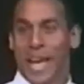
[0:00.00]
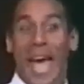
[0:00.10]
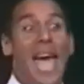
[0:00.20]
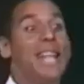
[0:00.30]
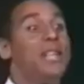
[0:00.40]

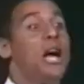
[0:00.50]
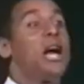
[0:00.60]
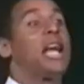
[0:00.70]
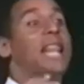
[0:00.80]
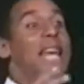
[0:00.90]
and
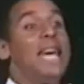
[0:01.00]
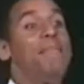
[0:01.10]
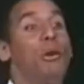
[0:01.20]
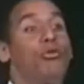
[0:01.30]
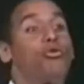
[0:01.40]
claim
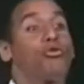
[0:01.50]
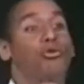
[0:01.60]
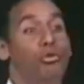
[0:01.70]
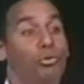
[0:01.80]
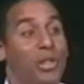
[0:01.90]
those
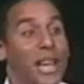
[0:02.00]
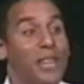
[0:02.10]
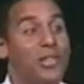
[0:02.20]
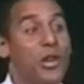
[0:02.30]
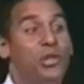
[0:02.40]
true
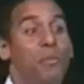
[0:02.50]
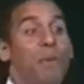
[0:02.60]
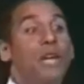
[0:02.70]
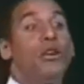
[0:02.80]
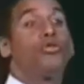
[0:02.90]
things to
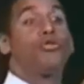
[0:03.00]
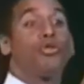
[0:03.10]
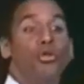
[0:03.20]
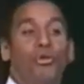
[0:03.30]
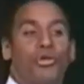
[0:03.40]
be
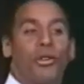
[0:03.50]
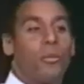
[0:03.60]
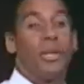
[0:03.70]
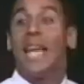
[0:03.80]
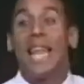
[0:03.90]
truth
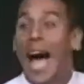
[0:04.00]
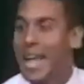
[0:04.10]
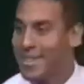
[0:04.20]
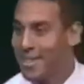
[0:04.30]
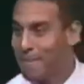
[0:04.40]
when they're
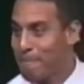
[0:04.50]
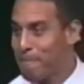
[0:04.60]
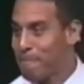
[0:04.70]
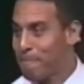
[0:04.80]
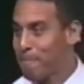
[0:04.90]
not.
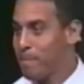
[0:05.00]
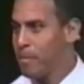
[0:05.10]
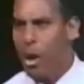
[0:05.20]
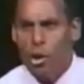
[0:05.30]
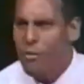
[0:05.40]

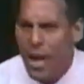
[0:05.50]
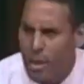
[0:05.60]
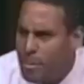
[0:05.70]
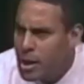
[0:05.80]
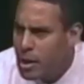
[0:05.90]
Are you
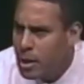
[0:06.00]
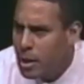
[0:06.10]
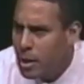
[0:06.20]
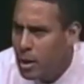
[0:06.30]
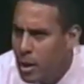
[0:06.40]
following me?
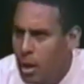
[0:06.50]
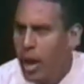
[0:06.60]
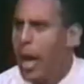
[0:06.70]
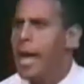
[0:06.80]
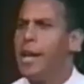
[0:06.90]

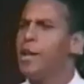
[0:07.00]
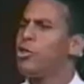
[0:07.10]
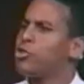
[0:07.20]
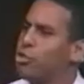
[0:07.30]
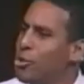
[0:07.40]
And it is
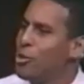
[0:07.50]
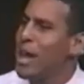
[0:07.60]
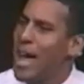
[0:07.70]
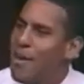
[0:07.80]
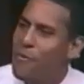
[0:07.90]
true
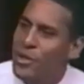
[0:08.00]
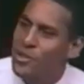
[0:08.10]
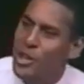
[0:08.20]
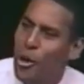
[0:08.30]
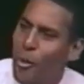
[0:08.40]
that every
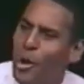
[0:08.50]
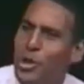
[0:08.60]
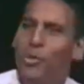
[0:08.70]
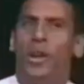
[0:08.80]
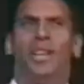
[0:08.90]
single one of
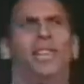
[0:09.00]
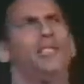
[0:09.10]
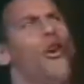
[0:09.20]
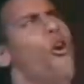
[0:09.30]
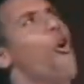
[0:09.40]
you, there's
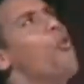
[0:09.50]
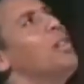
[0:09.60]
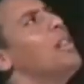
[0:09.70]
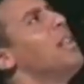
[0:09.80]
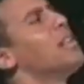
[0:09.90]
a whole
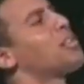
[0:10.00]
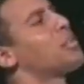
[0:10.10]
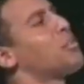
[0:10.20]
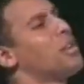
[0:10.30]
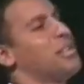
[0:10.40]
list
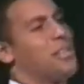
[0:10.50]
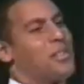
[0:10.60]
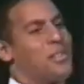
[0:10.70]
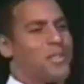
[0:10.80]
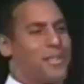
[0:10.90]
of
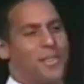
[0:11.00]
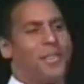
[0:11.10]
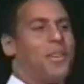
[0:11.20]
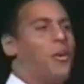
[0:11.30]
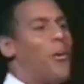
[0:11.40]
reasons
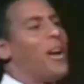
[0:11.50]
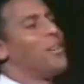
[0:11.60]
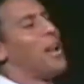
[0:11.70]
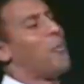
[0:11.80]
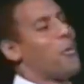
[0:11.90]
why
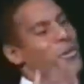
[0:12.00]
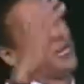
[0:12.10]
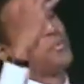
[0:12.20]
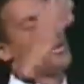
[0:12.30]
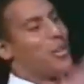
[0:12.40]
you're not worthy
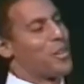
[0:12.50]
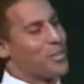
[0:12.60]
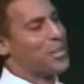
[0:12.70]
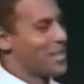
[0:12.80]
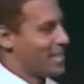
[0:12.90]
to be called a
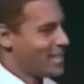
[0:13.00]
Christian.